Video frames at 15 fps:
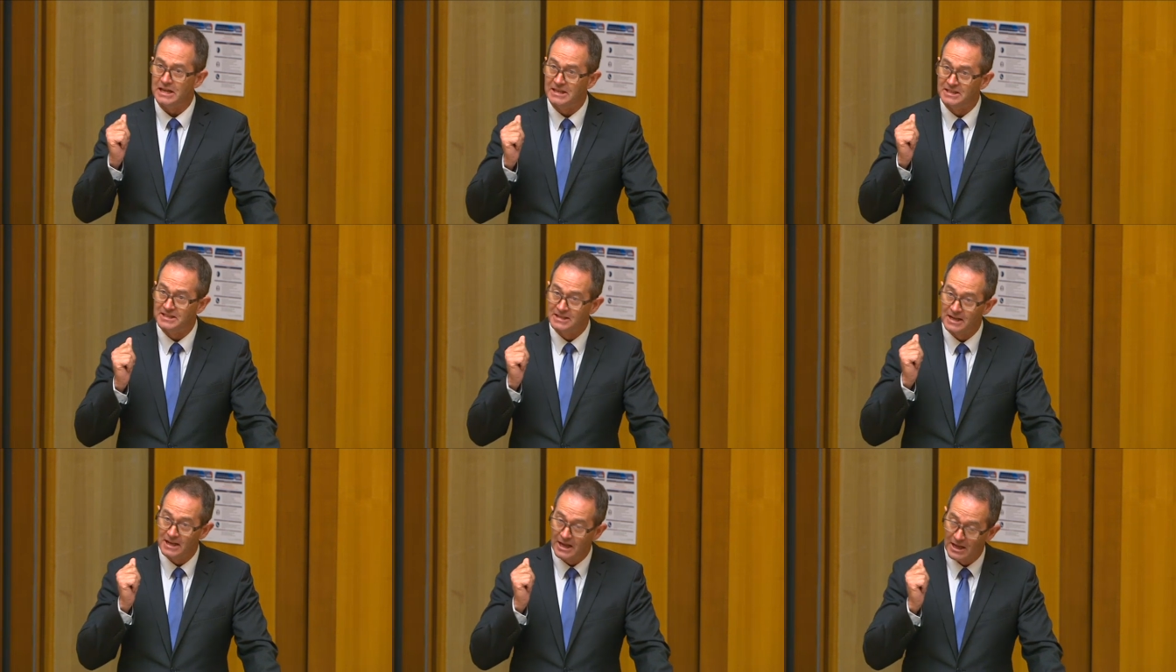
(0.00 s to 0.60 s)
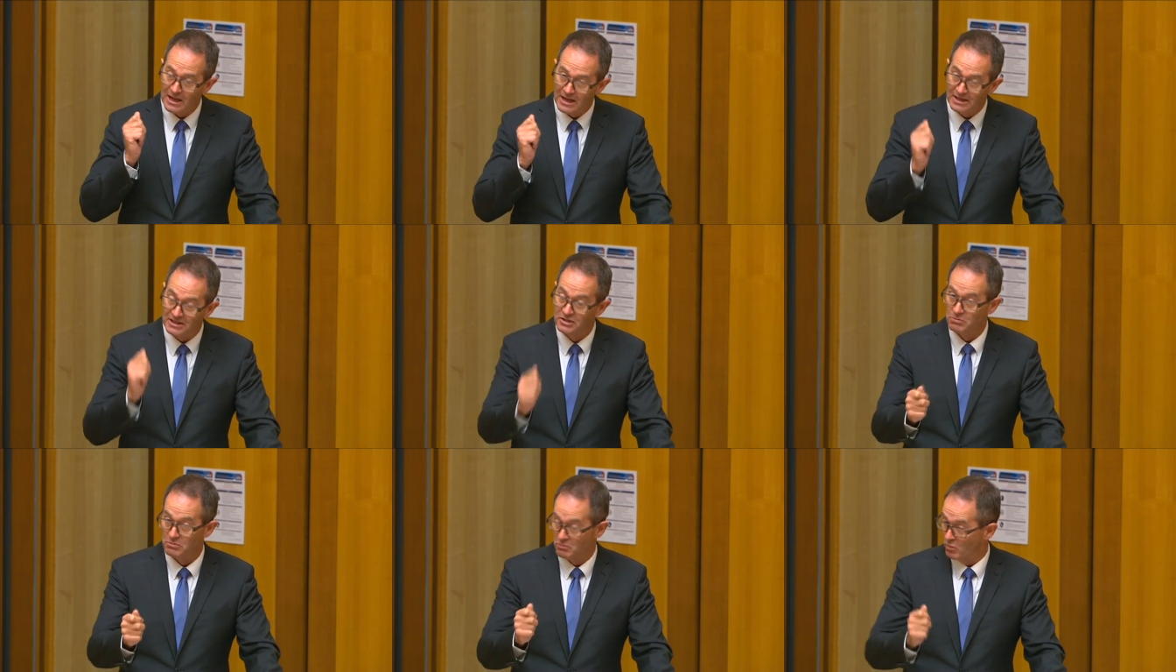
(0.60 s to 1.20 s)
it's
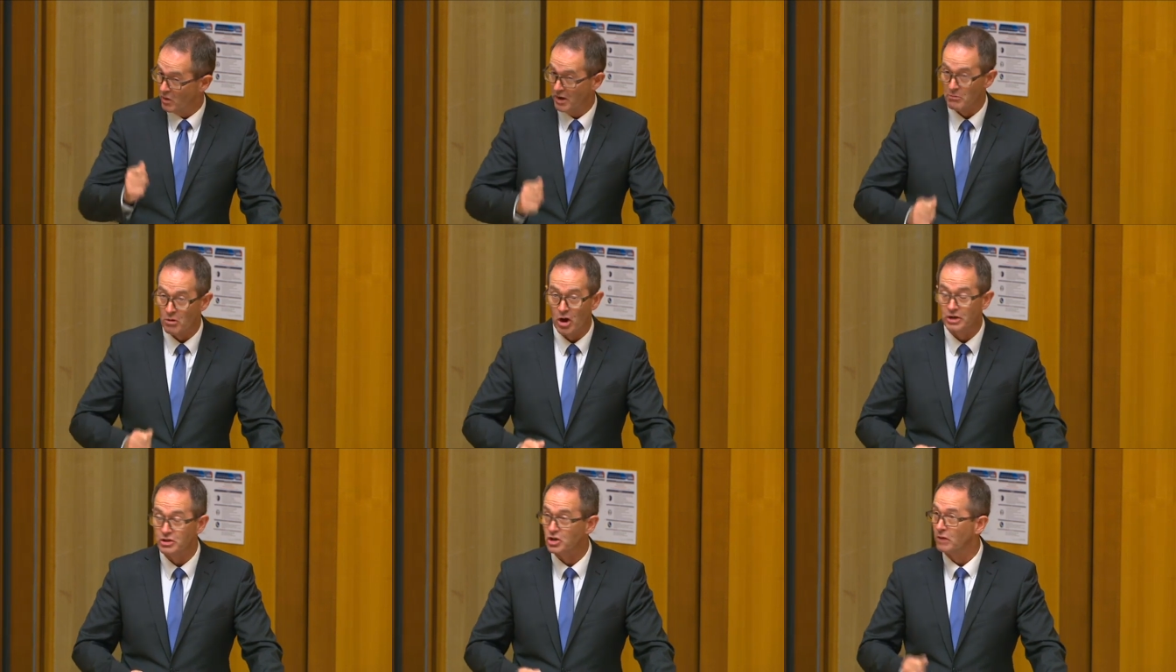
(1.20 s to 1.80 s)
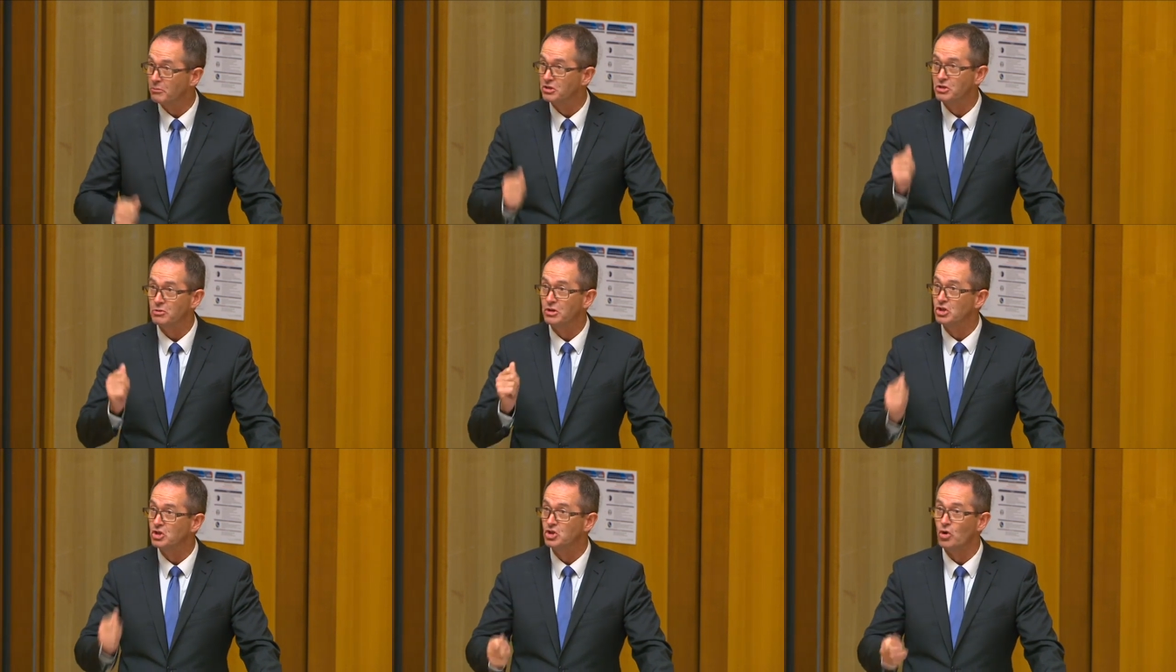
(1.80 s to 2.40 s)
one of my jobs to
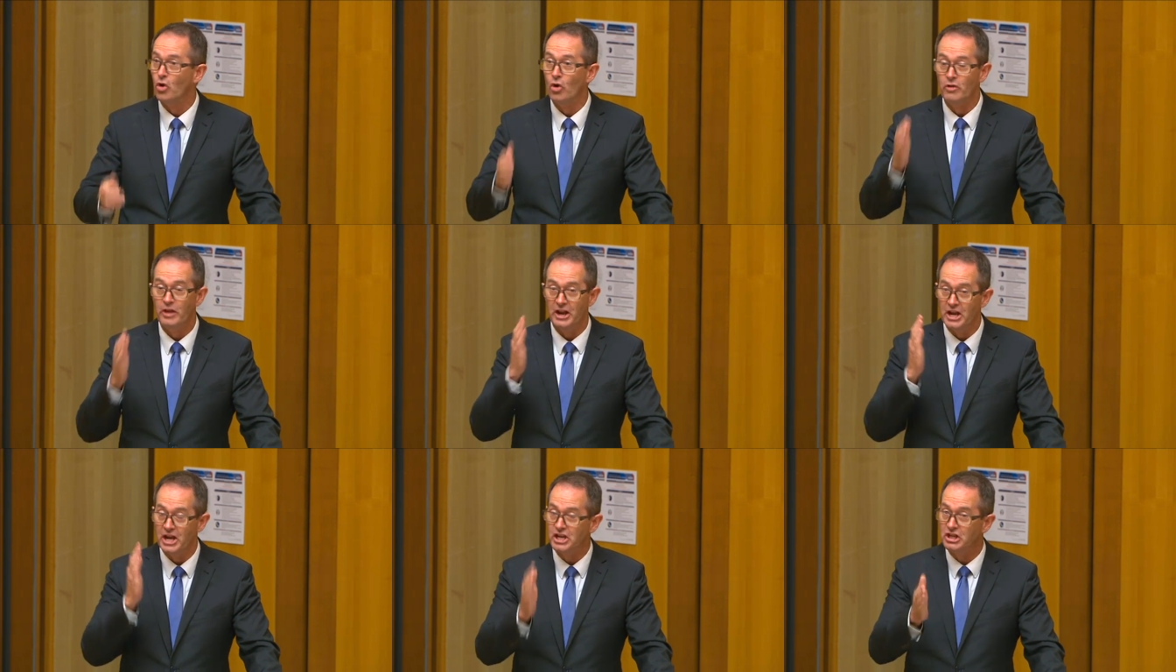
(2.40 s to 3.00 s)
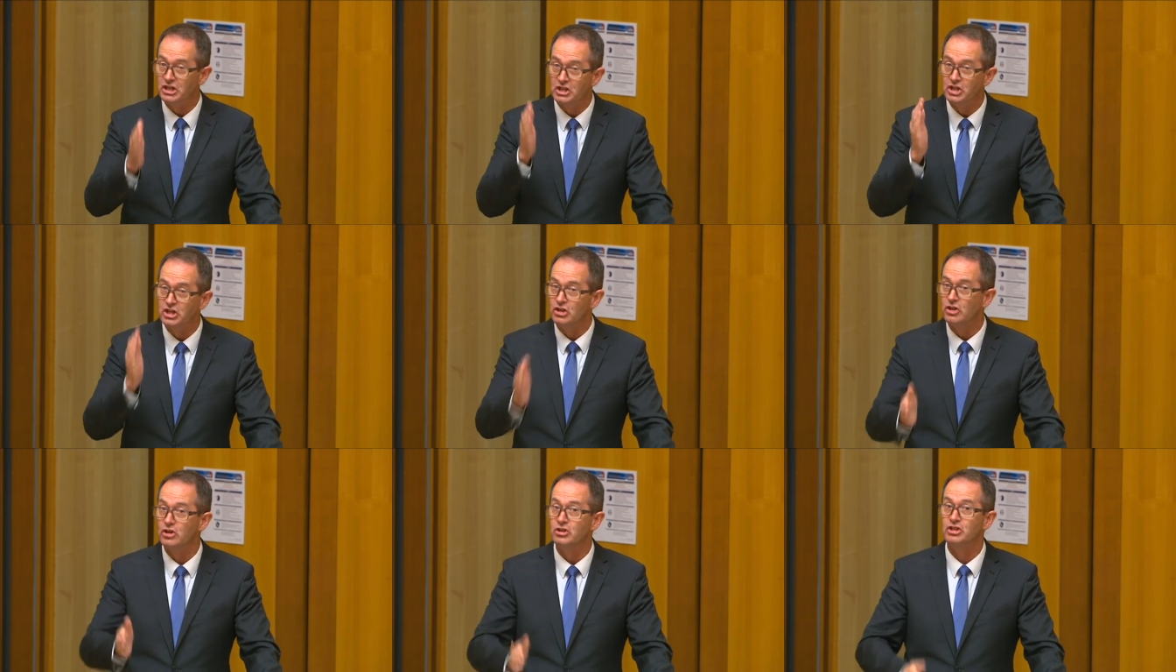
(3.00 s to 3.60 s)
ensure that he
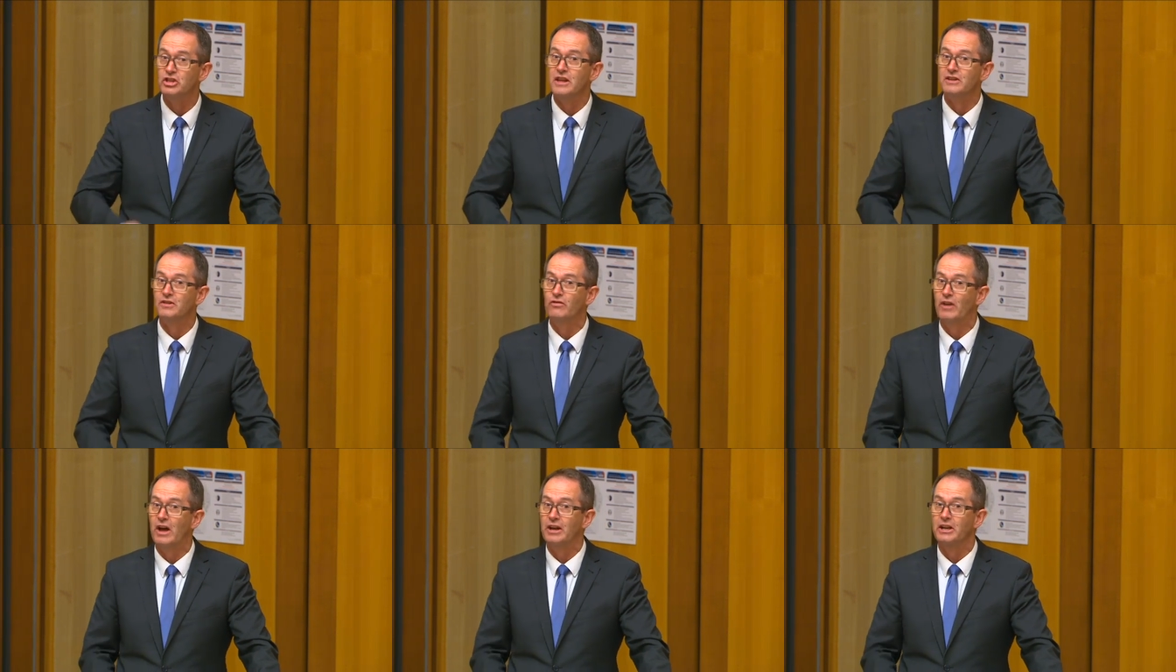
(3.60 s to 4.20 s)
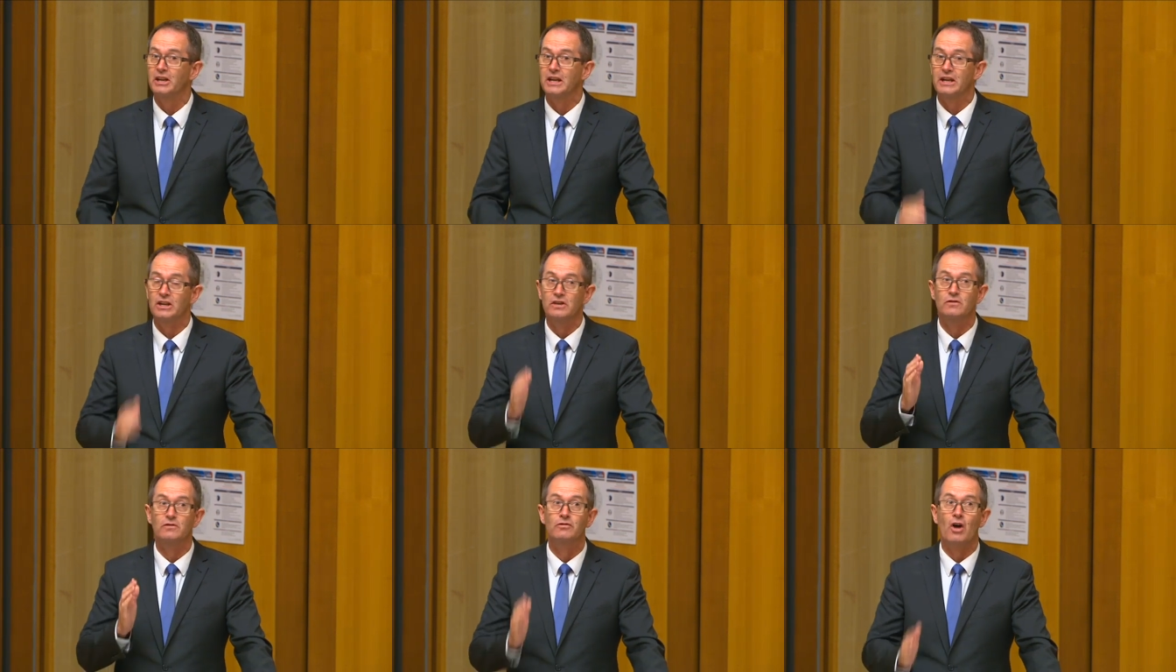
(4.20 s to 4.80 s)
continues this funding. It
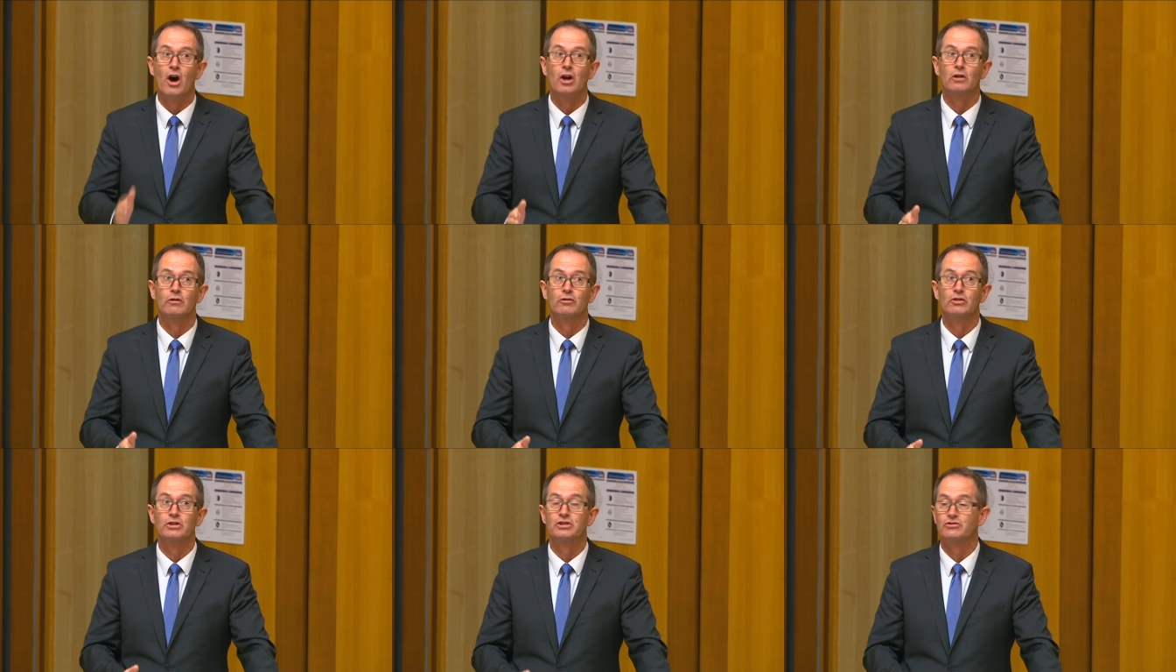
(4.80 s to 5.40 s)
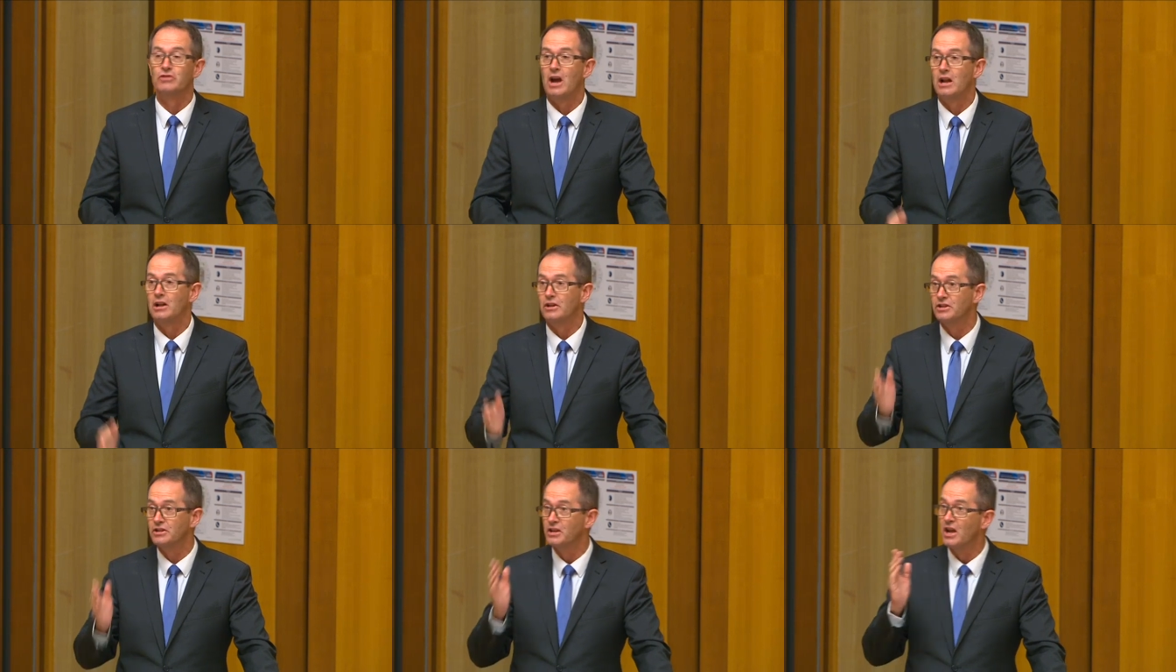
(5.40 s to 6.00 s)
is vital for
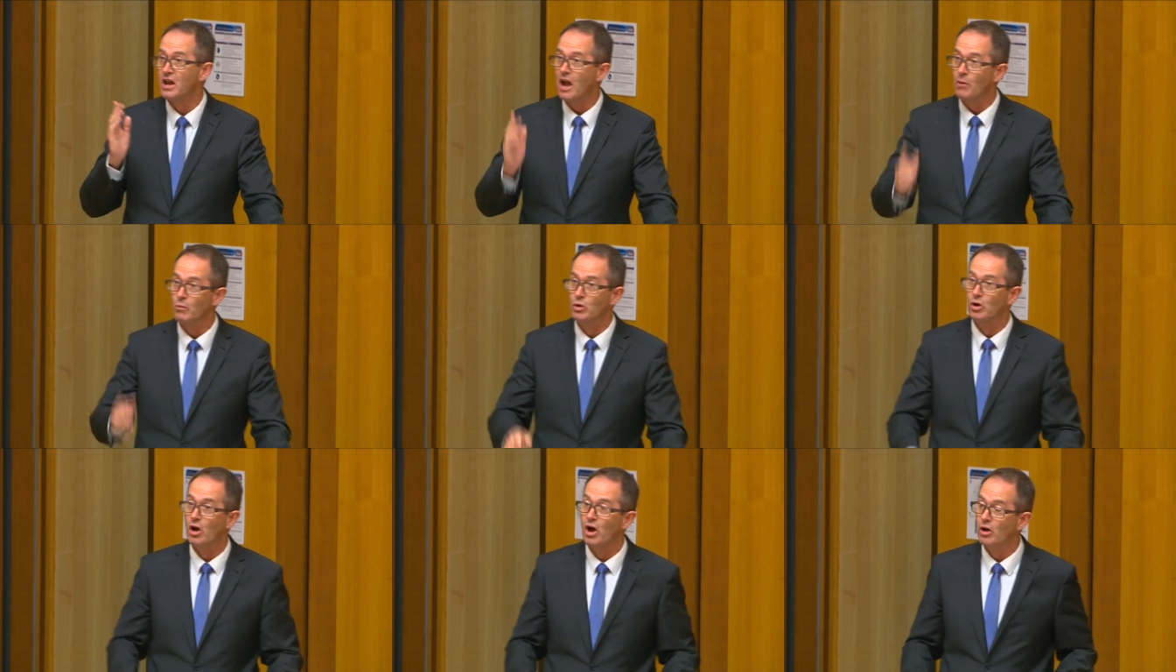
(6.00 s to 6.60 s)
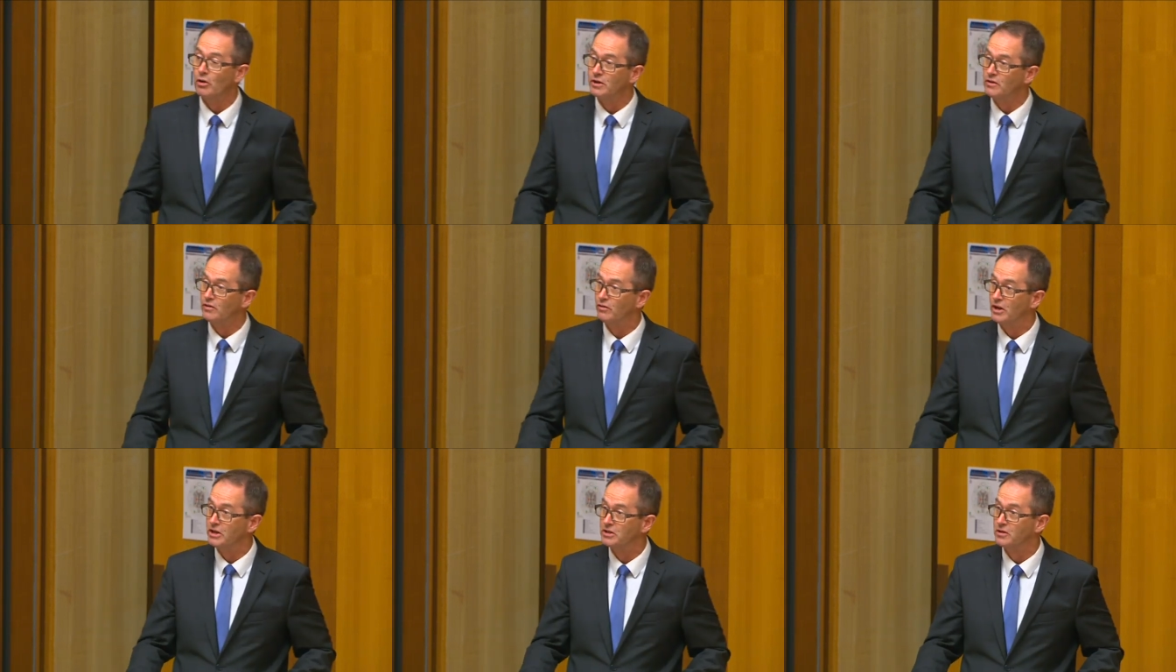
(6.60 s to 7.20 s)
Australians, and we'll hold his
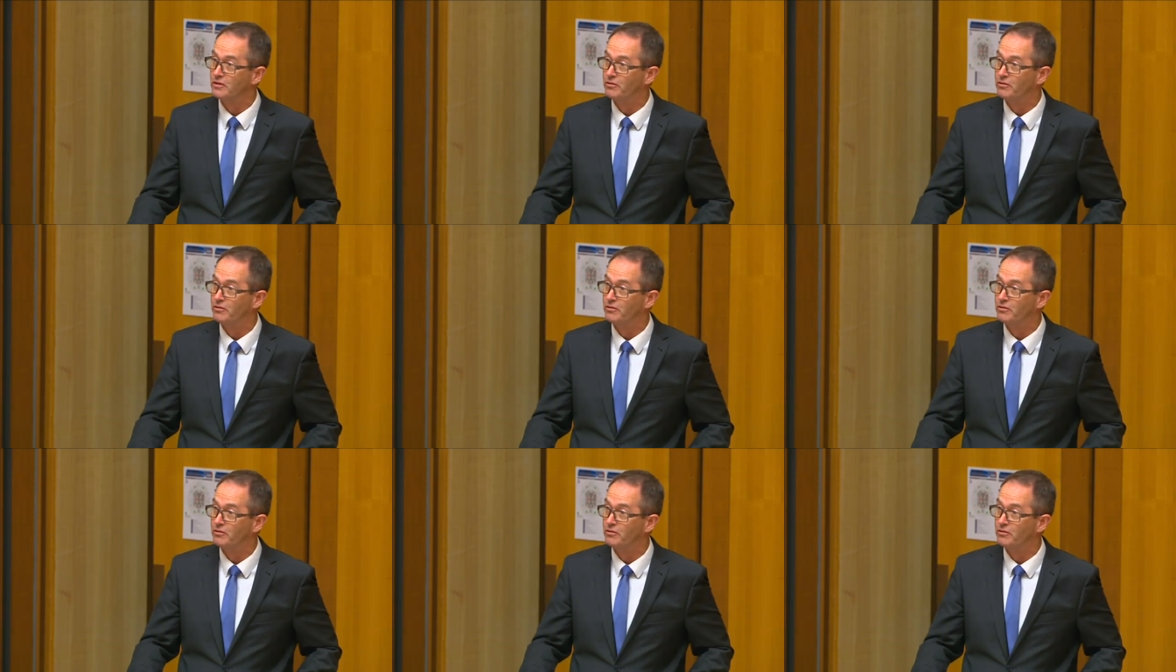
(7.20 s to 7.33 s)
feet to the